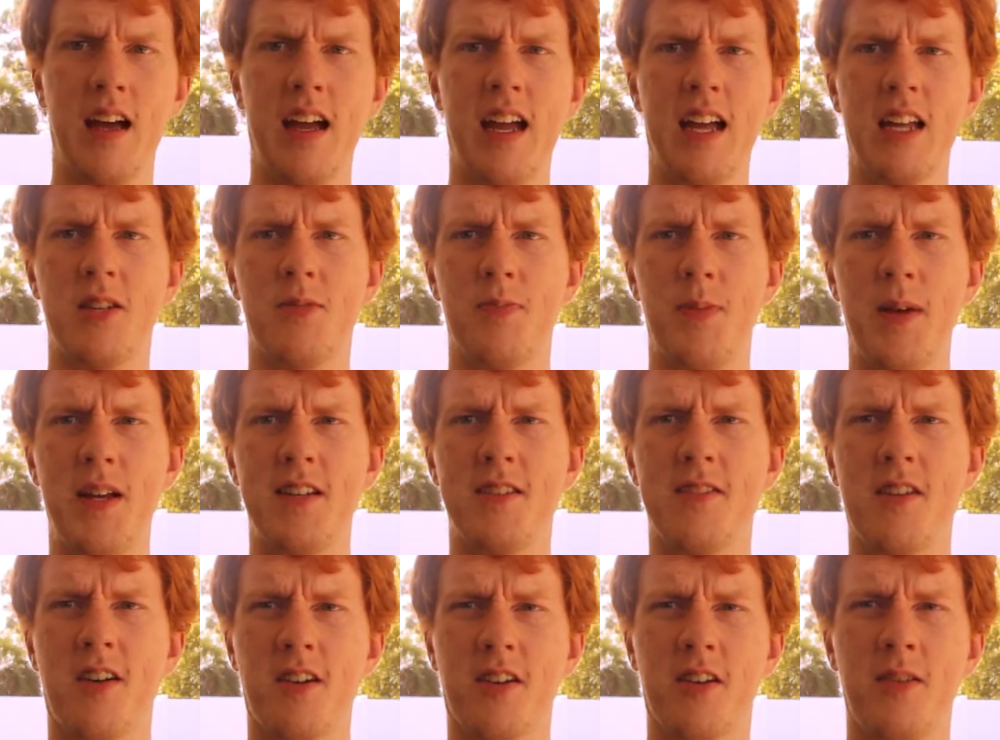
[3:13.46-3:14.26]
It's been
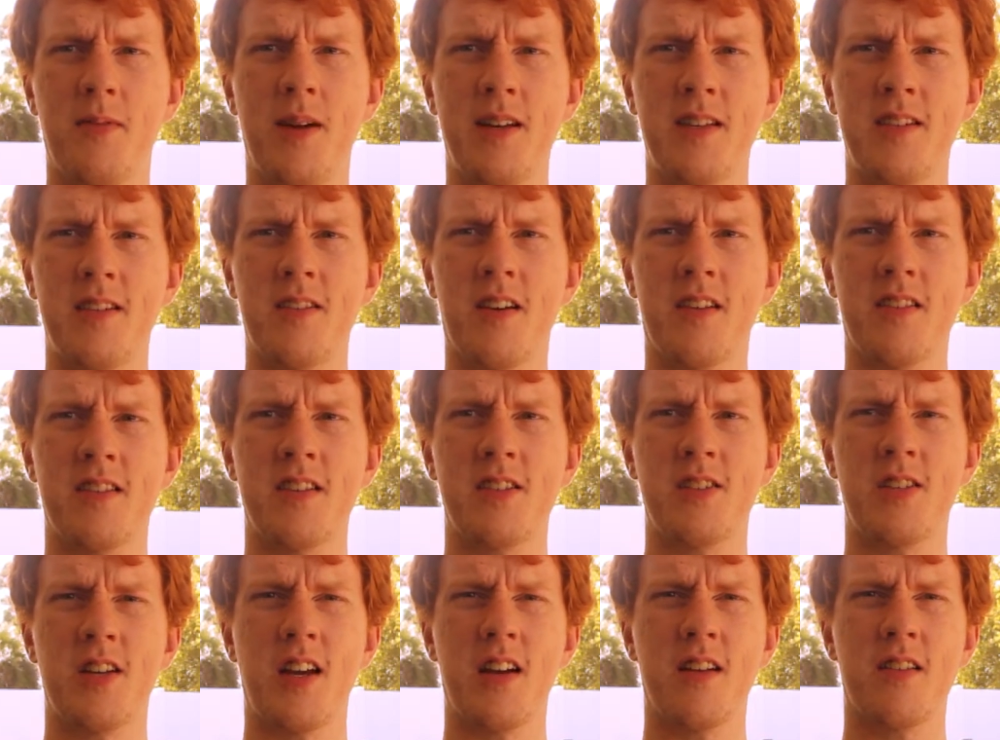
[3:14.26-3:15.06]
documented on
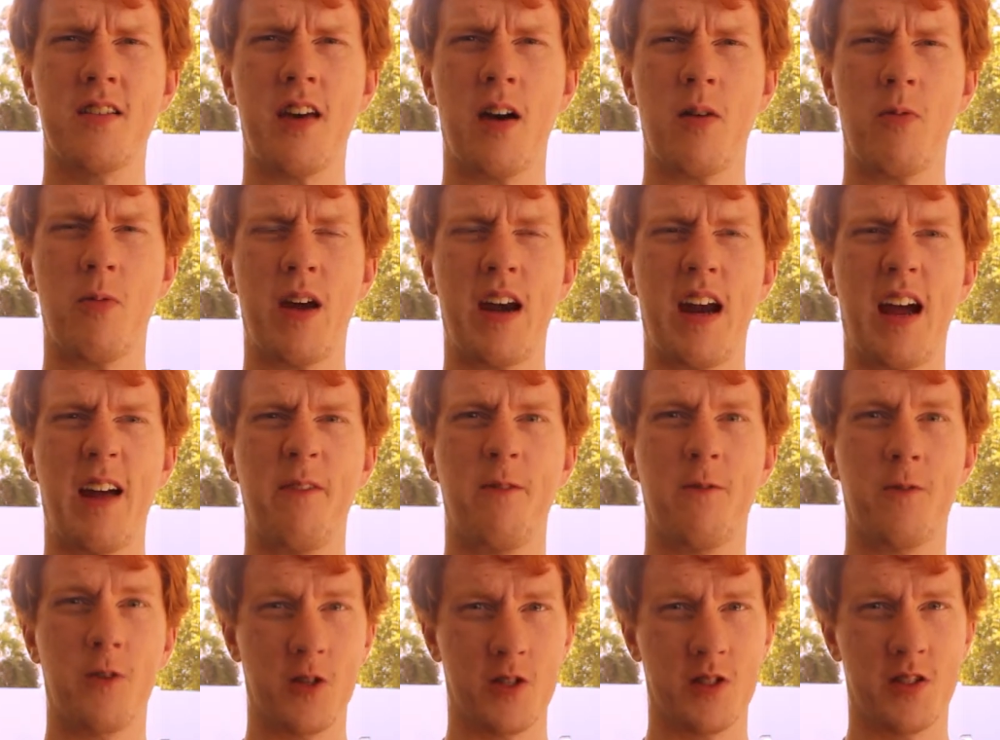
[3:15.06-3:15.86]
this channel that when I
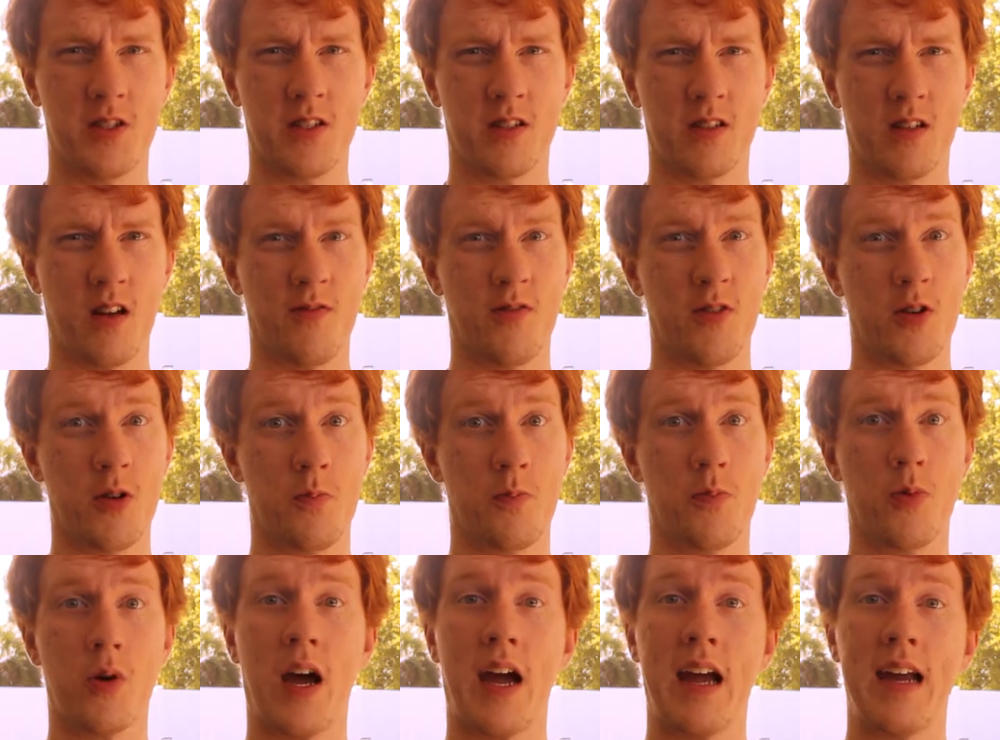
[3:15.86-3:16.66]
first discovered
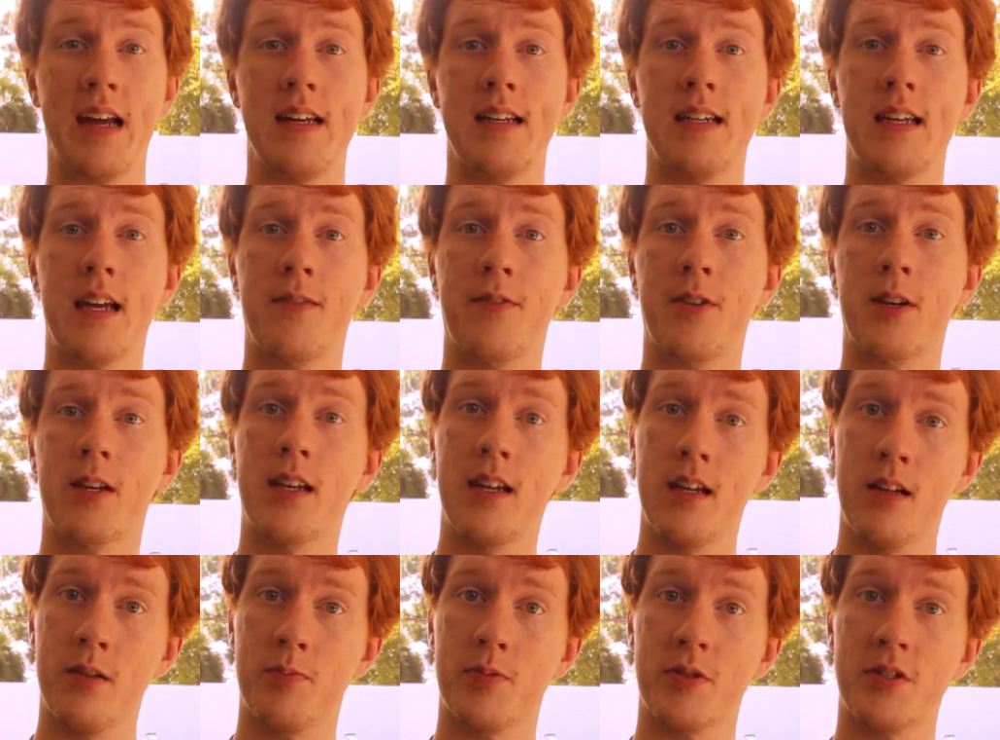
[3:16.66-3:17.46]
Brian David
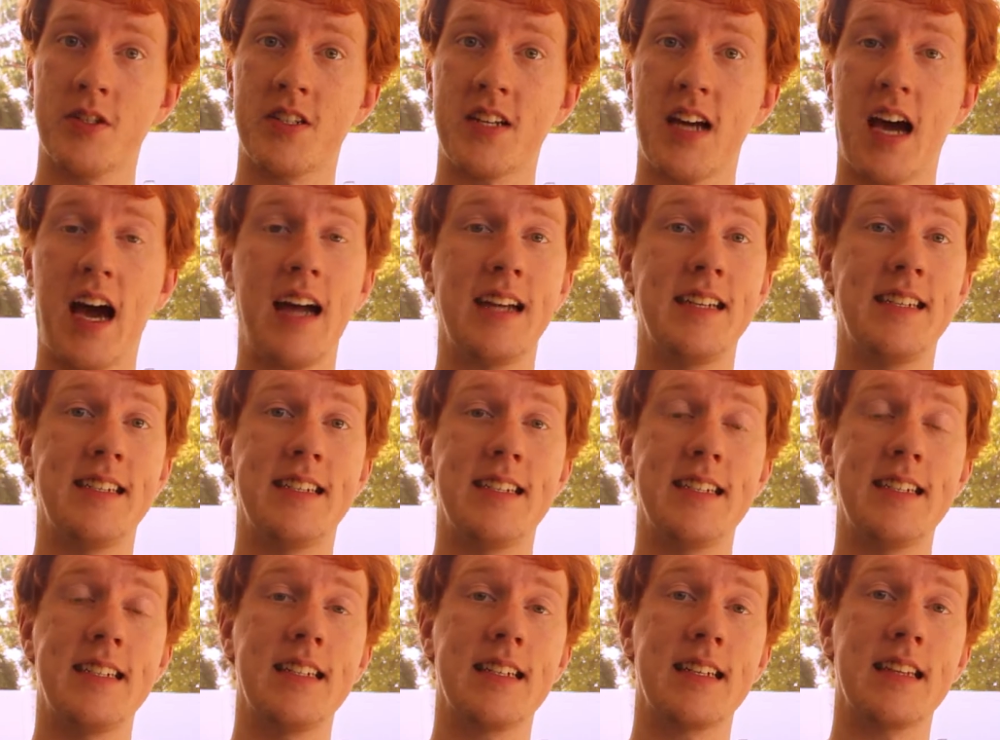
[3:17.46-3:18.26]
Gilbert, I
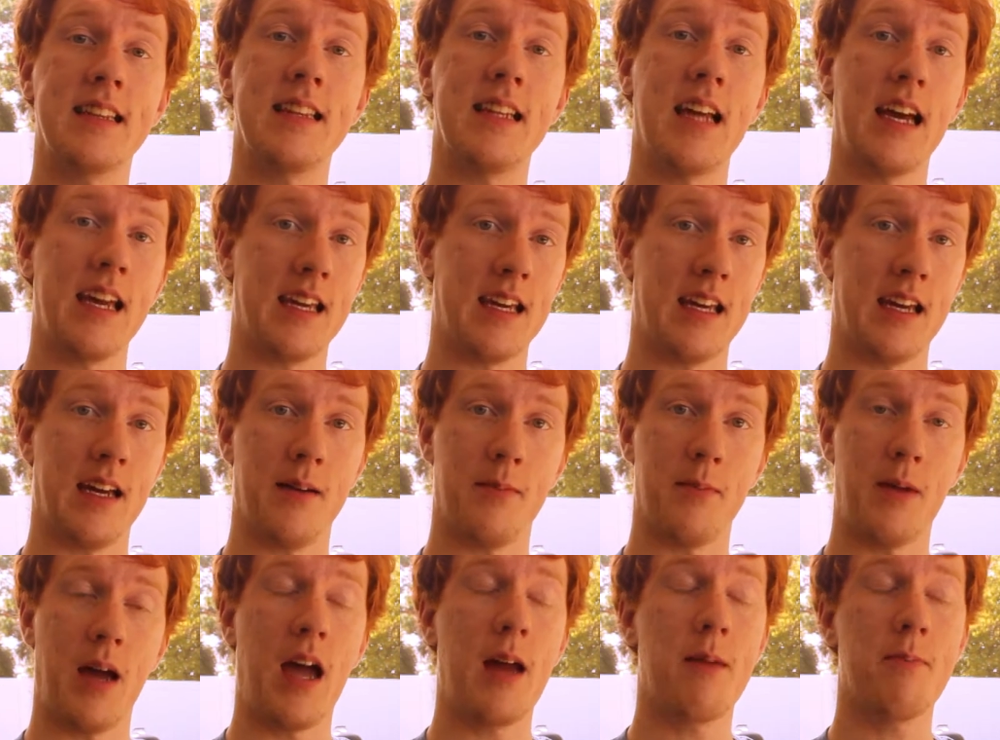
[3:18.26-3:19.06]
didn't like
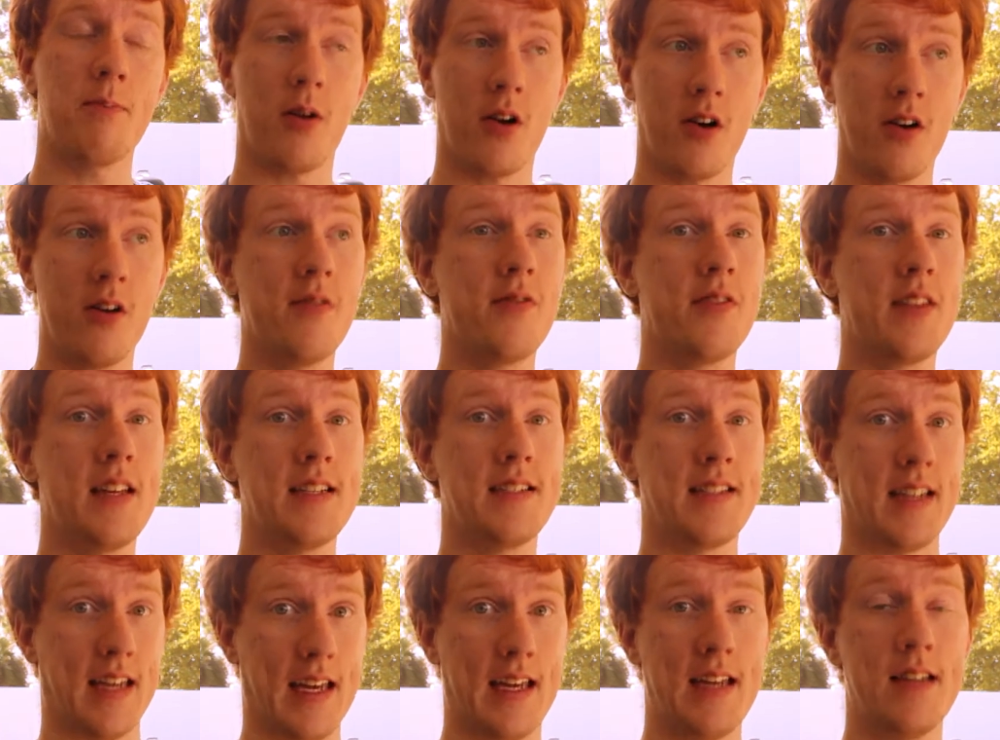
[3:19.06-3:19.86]
him, and part of
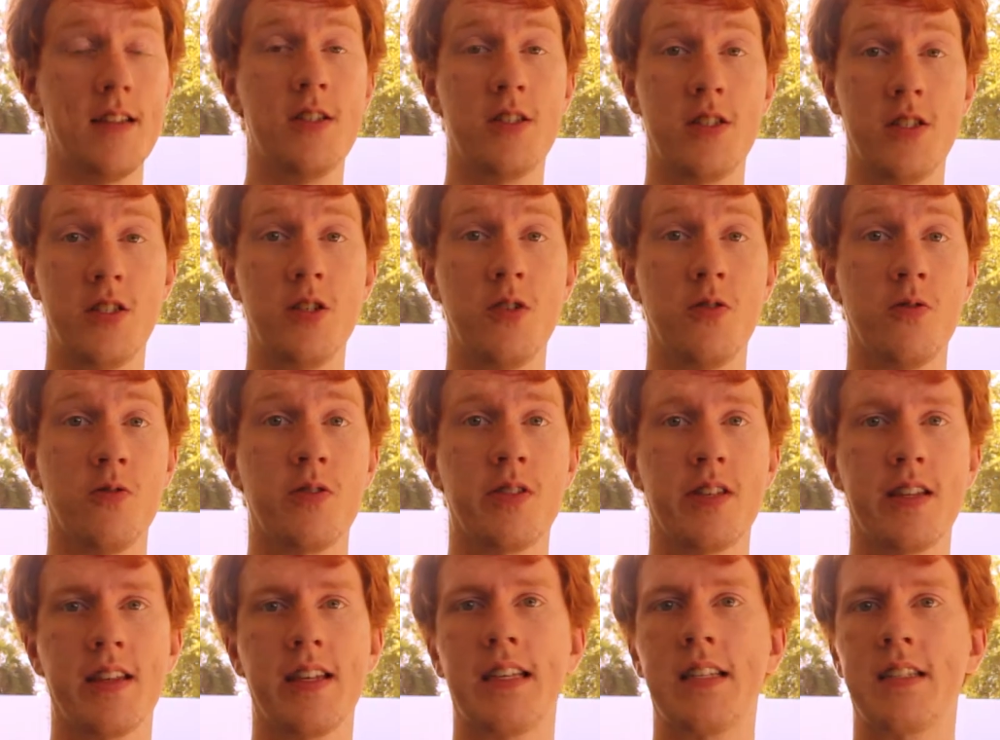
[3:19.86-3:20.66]
this is due
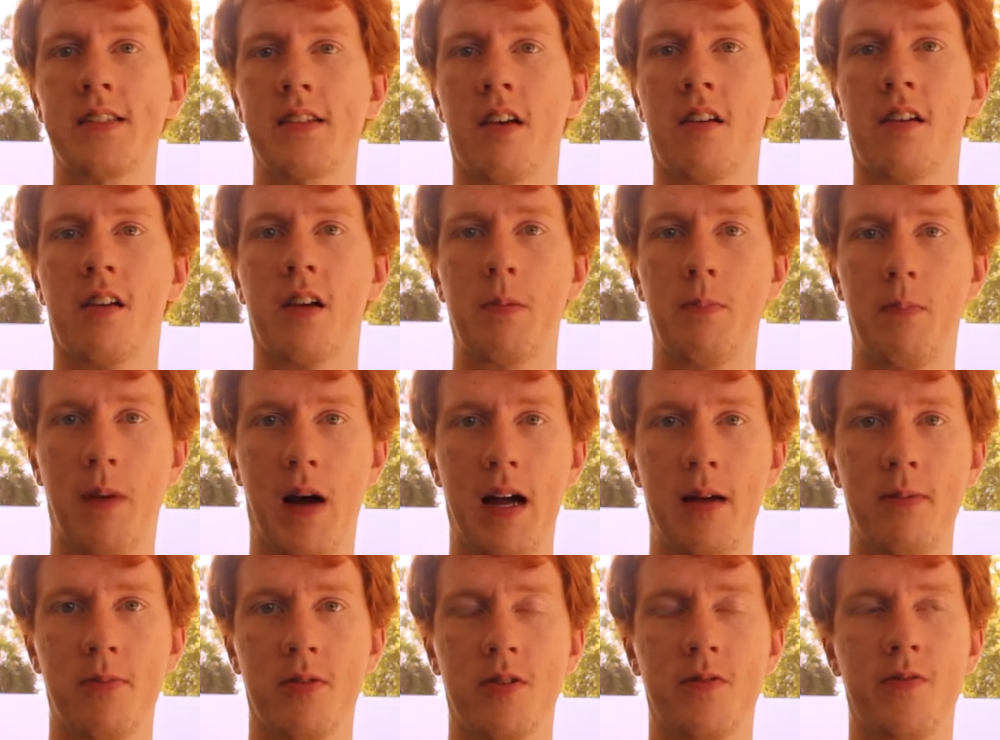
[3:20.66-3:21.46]
to the Sonic
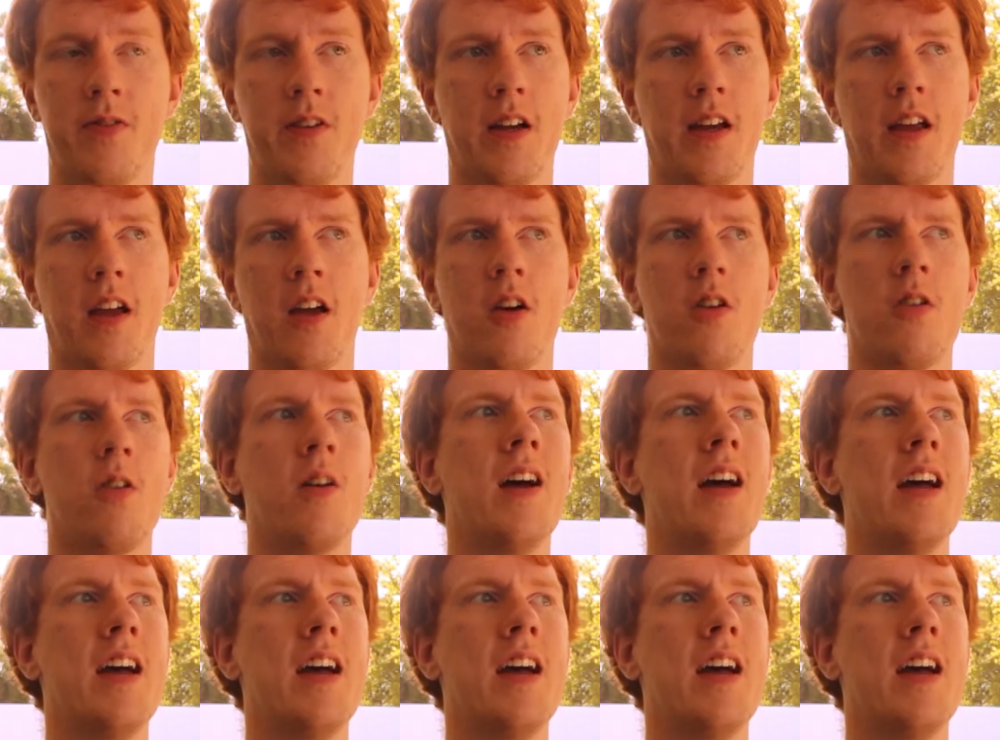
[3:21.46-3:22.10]
Bible video.